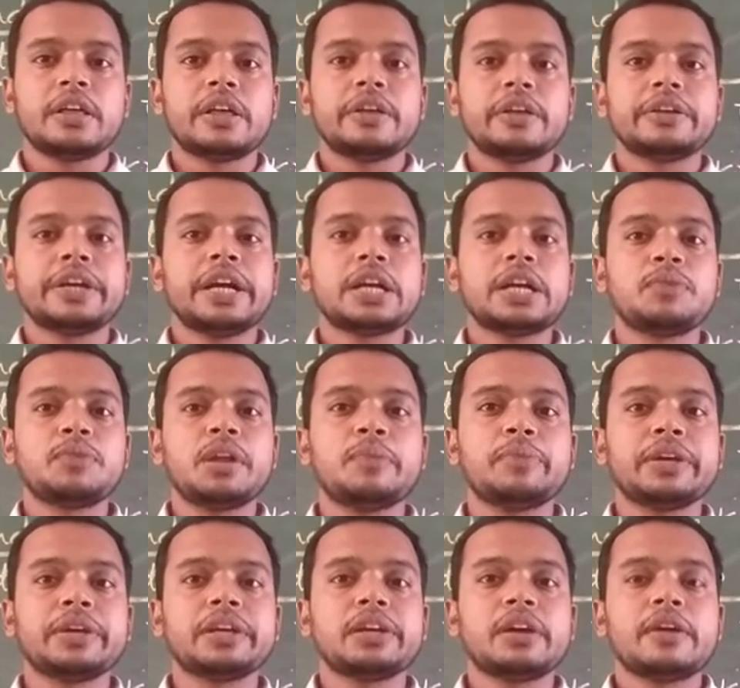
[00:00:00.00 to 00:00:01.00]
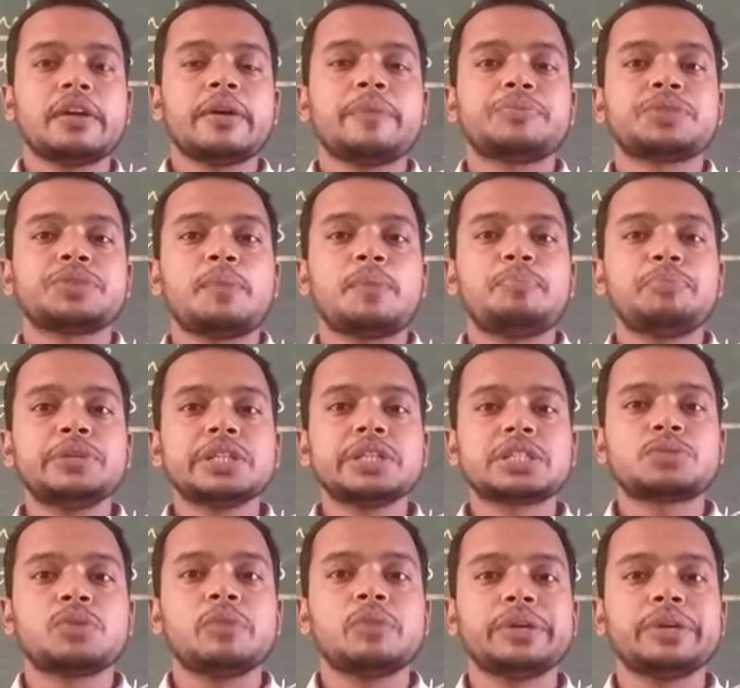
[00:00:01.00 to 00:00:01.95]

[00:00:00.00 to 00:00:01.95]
it will be, the pH will be